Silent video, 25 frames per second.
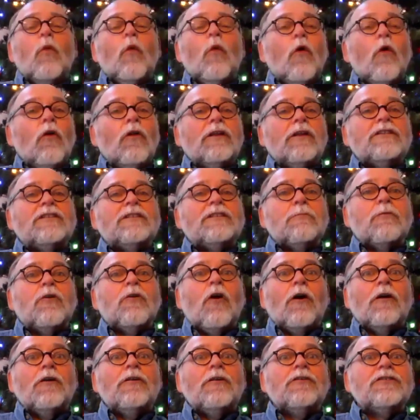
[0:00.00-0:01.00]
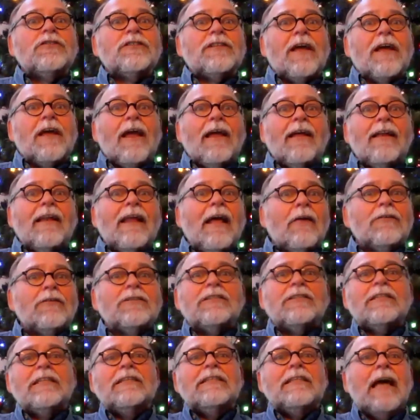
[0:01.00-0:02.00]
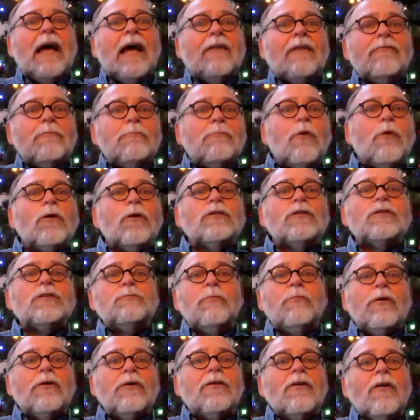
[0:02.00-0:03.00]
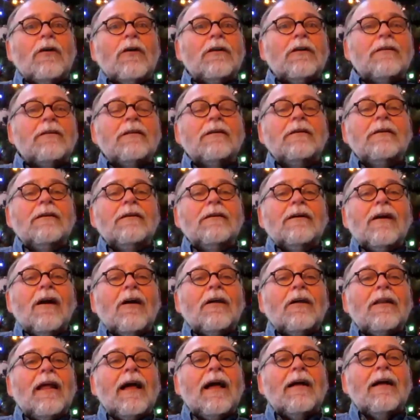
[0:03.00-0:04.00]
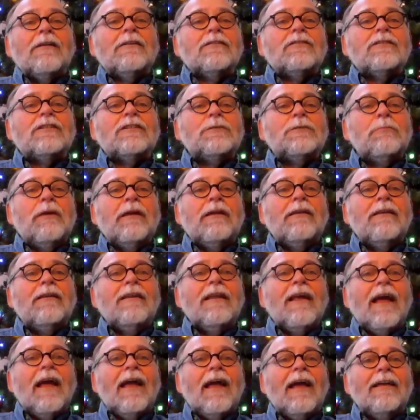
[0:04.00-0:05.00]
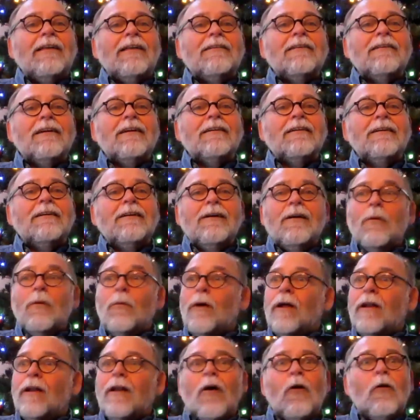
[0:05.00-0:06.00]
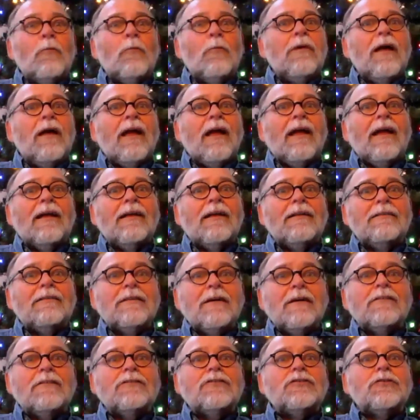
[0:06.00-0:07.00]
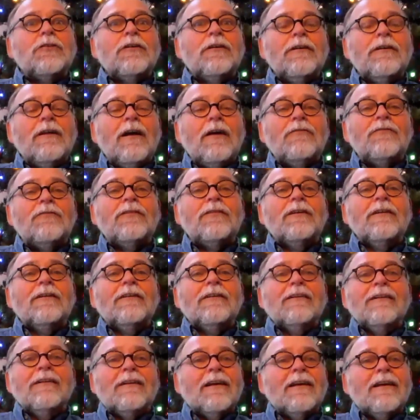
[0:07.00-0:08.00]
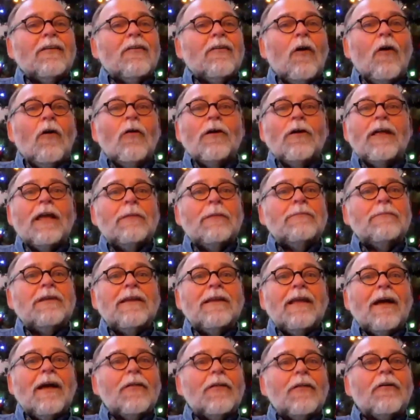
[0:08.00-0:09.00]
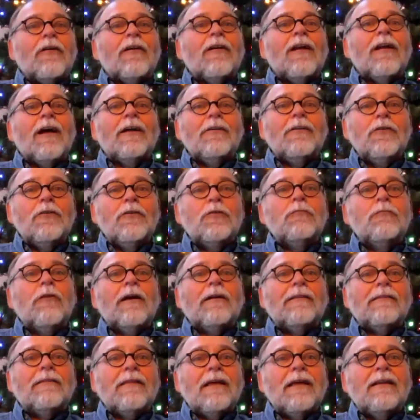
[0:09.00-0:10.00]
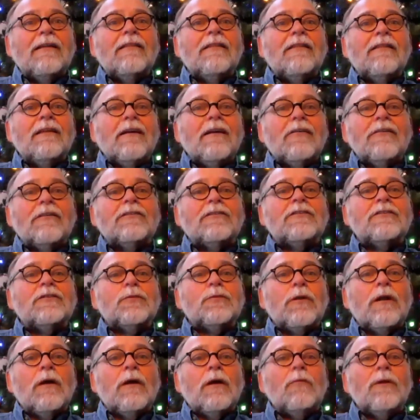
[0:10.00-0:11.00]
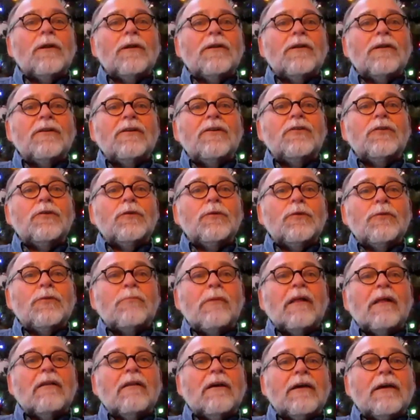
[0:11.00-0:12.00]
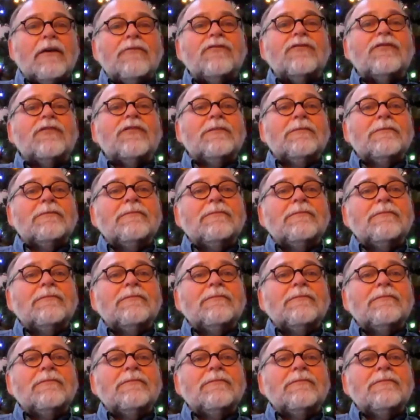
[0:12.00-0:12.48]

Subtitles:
wool and some carders and Elsie Davenport's book on how to spin, and went home, and sure enough, it all came together, and I knew right then and there, this is what I wanted to do with my life.